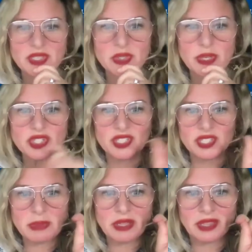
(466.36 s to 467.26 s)
so this
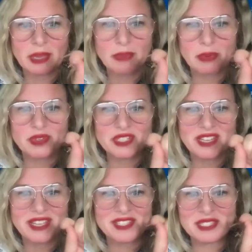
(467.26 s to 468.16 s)
question is about
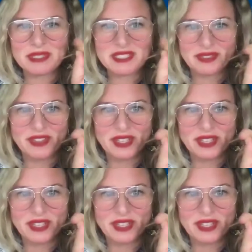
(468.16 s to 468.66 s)
lipoprotein A specifically.